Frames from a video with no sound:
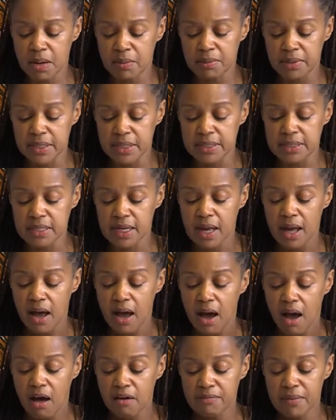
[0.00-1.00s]
memories
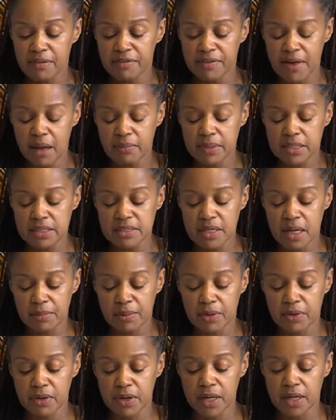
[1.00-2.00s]
of my family's
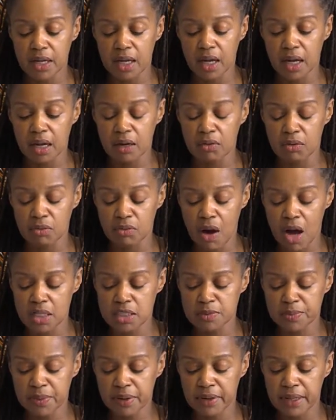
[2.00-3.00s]
neighborhood in
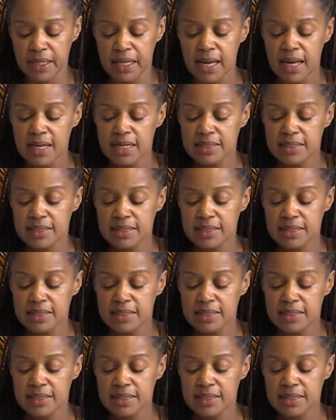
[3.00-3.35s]
Roxbury,